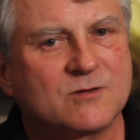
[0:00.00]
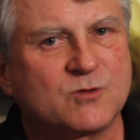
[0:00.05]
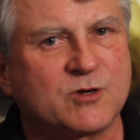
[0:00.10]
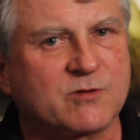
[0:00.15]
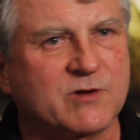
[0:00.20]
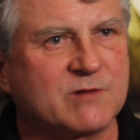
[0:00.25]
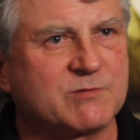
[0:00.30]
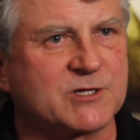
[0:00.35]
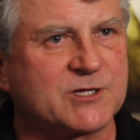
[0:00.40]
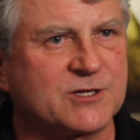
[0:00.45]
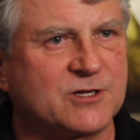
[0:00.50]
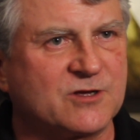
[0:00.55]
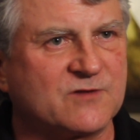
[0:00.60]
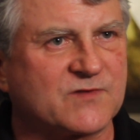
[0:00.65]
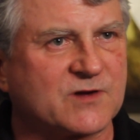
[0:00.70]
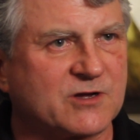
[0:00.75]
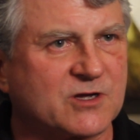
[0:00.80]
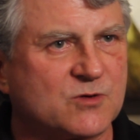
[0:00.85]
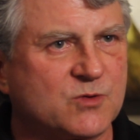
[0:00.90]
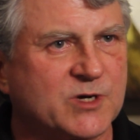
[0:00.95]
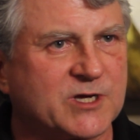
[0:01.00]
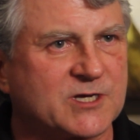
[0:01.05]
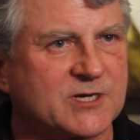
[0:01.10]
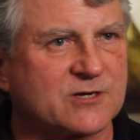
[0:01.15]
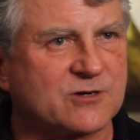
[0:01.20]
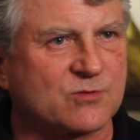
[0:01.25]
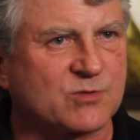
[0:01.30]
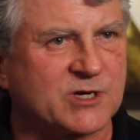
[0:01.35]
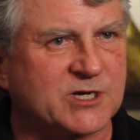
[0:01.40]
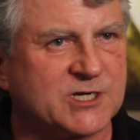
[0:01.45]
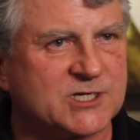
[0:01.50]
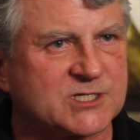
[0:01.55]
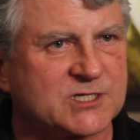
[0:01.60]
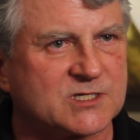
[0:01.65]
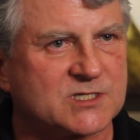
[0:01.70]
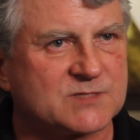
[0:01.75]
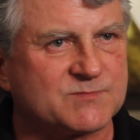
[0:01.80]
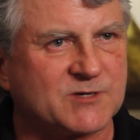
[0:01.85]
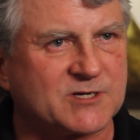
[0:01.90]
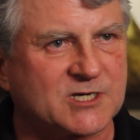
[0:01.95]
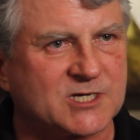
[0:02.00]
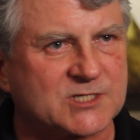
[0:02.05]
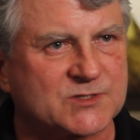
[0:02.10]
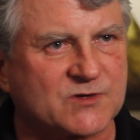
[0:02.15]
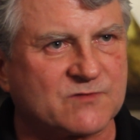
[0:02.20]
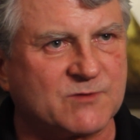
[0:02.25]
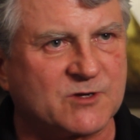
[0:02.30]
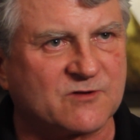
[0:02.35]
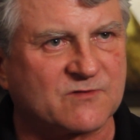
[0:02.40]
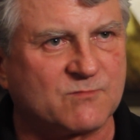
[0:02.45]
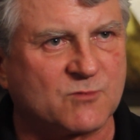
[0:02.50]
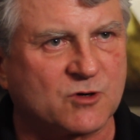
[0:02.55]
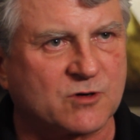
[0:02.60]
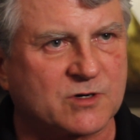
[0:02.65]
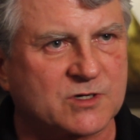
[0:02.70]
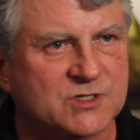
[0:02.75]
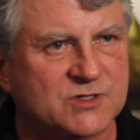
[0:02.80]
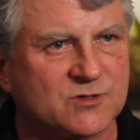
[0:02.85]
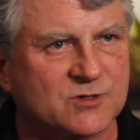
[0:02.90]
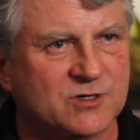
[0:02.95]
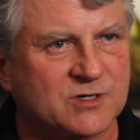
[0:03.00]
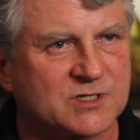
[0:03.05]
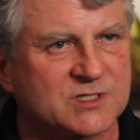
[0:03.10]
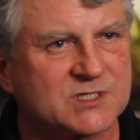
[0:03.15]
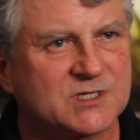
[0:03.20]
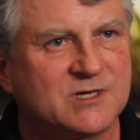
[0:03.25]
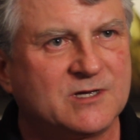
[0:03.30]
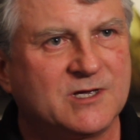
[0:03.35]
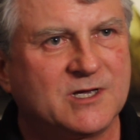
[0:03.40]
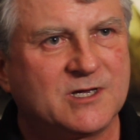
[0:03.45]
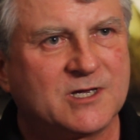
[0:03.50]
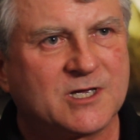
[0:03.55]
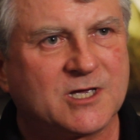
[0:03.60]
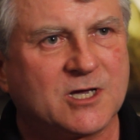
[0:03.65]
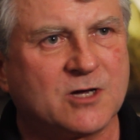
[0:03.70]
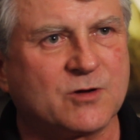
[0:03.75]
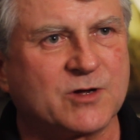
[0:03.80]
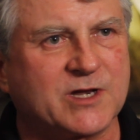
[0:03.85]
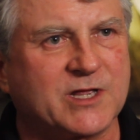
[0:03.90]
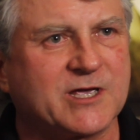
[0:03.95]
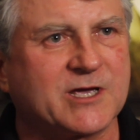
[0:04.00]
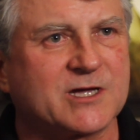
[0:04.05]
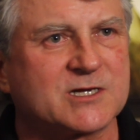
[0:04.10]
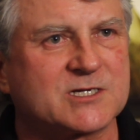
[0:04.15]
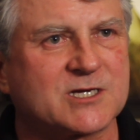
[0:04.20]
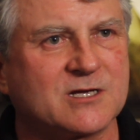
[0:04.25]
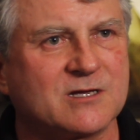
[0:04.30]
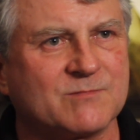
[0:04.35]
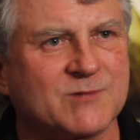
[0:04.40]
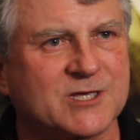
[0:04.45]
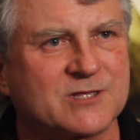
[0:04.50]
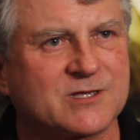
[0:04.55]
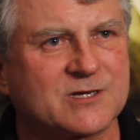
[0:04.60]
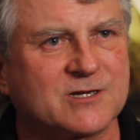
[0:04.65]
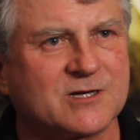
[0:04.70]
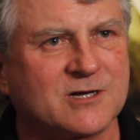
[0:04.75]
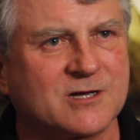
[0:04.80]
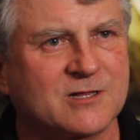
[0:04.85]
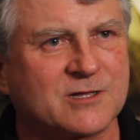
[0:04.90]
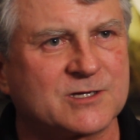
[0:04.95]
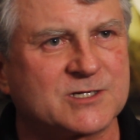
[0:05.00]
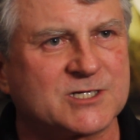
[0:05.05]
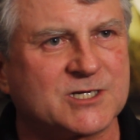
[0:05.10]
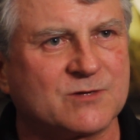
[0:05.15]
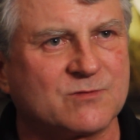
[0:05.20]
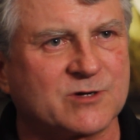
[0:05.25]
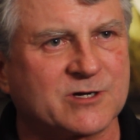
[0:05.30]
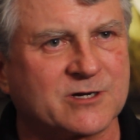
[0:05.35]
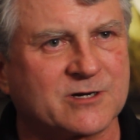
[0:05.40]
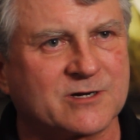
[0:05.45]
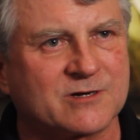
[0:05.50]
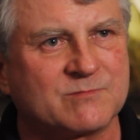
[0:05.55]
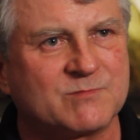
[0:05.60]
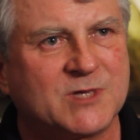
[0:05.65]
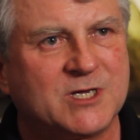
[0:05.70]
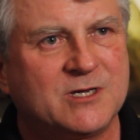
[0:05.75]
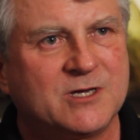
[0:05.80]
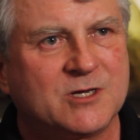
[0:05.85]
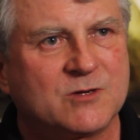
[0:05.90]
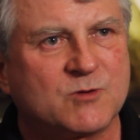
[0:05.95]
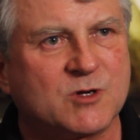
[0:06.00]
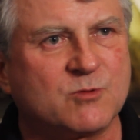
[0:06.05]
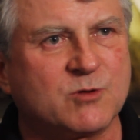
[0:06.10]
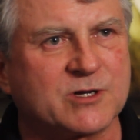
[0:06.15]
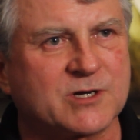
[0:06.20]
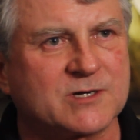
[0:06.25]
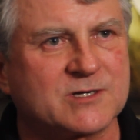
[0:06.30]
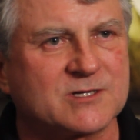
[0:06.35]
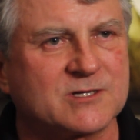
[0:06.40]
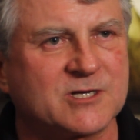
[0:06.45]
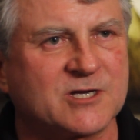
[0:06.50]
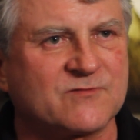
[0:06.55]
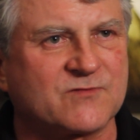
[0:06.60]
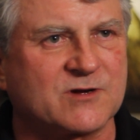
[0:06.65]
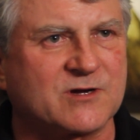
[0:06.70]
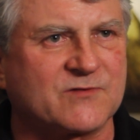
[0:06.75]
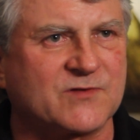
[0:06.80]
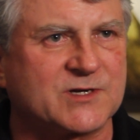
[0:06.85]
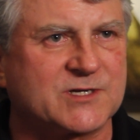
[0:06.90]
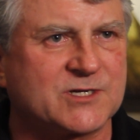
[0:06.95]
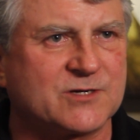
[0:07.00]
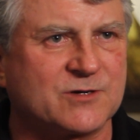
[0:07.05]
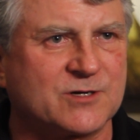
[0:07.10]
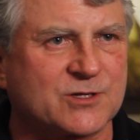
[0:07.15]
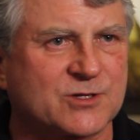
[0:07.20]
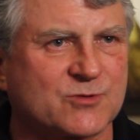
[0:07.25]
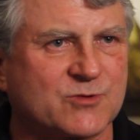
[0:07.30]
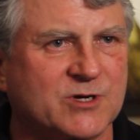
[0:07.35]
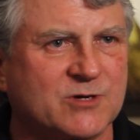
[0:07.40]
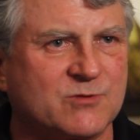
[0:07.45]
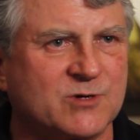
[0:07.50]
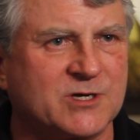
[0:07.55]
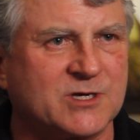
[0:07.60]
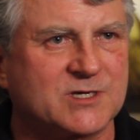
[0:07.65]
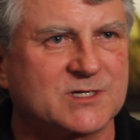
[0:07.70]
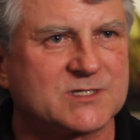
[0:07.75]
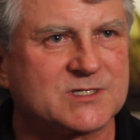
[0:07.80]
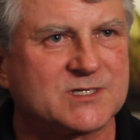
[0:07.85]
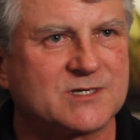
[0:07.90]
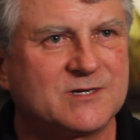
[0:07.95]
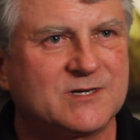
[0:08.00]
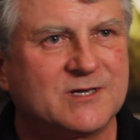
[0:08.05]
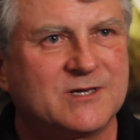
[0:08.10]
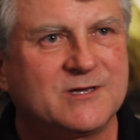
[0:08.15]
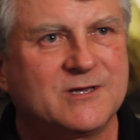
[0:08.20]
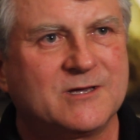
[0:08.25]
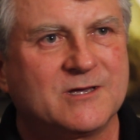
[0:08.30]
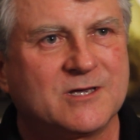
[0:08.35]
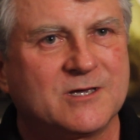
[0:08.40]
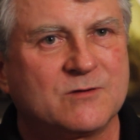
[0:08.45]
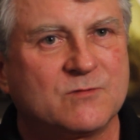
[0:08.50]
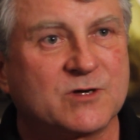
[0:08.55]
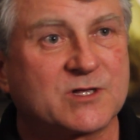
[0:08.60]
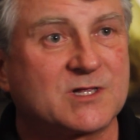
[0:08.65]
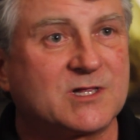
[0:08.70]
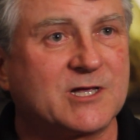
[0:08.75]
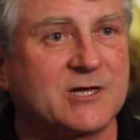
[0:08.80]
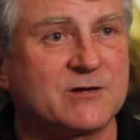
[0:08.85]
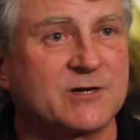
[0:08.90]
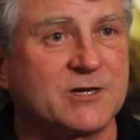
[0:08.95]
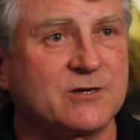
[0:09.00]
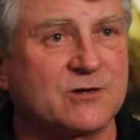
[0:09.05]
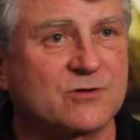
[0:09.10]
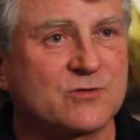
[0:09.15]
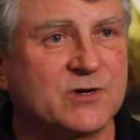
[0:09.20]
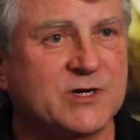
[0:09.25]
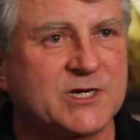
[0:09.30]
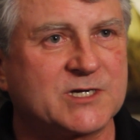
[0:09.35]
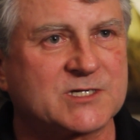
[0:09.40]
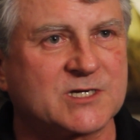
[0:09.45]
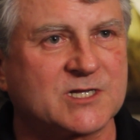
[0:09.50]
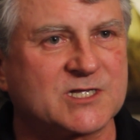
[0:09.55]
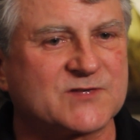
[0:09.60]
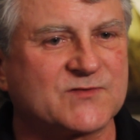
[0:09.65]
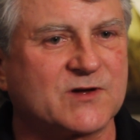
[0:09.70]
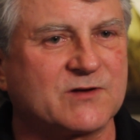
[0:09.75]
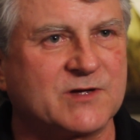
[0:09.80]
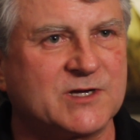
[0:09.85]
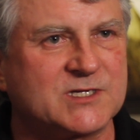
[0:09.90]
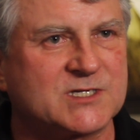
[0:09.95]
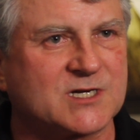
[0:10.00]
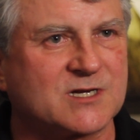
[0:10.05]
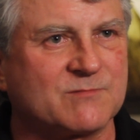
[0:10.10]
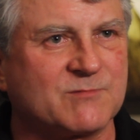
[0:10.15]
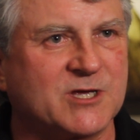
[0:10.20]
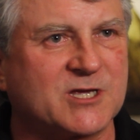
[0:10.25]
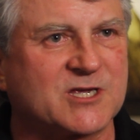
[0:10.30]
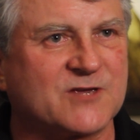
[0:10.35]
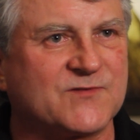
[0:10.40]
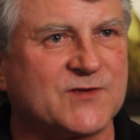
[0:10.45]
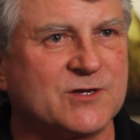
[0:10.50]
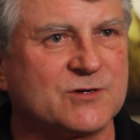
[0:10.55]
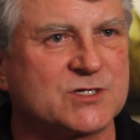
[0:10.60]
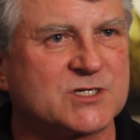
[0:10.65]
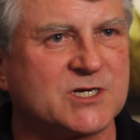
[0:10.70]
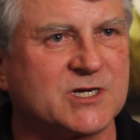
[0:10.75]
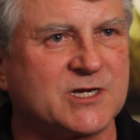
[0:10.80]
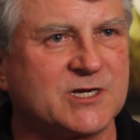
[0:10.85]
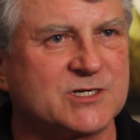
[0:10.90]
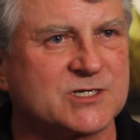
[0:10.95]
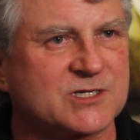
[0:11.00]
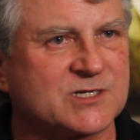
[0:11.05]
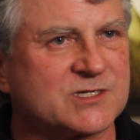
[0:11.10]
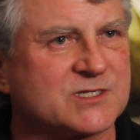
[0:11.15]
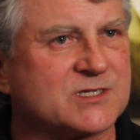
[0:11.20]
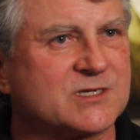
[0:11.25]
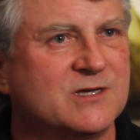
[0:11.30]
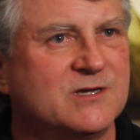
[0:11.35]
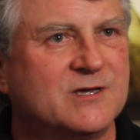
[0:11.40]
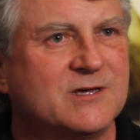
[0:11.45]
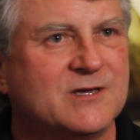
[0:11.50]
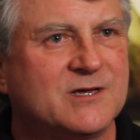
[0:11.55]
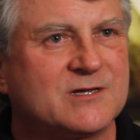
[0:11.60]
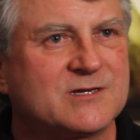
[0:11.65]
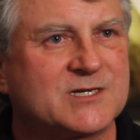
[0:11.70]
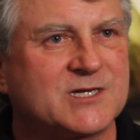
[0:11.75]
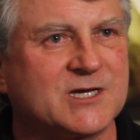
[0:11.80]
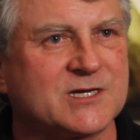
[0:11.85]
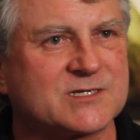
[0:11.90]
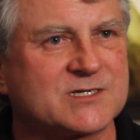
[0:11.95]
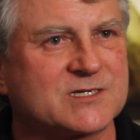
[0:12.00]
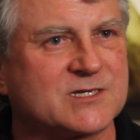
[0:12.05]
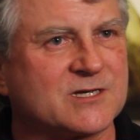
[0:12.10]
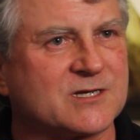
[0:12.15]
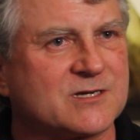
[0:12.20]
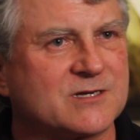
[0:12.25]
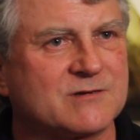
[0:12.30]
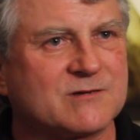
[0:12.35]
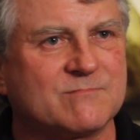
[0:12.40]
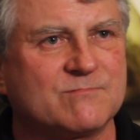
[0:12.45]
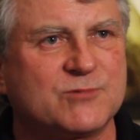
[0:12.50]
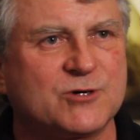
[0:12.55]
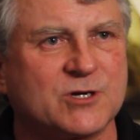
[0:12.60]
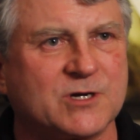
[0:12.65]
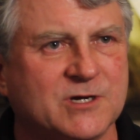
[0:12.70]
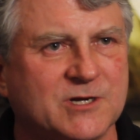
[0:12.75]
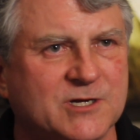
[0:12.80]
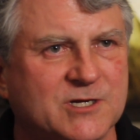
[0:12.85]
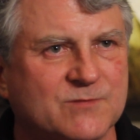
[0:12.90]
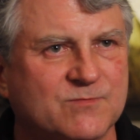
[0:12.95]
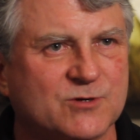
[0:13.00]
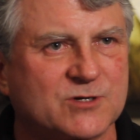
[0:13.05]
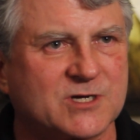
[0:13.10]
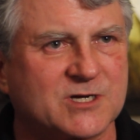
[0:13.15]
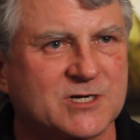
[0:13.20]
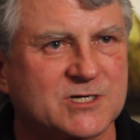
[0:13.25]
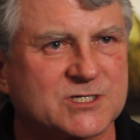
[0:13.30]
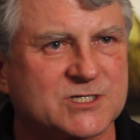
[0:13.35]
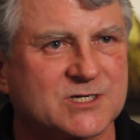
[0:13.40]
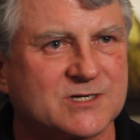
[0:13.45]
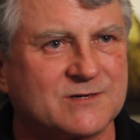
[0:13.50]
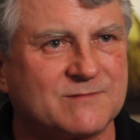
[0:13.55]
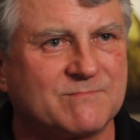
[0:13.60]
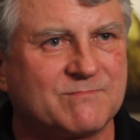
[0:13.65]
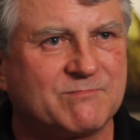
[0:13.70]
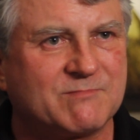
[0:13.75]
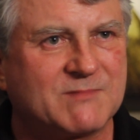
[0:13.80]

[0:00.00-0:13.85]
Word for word: We were able to do very quick iterations because we moved more towards oh, an agile methodology where we want to deliver every two to three weeks. With cloud integration, it's very easy to make a few changes, test it, put it into production.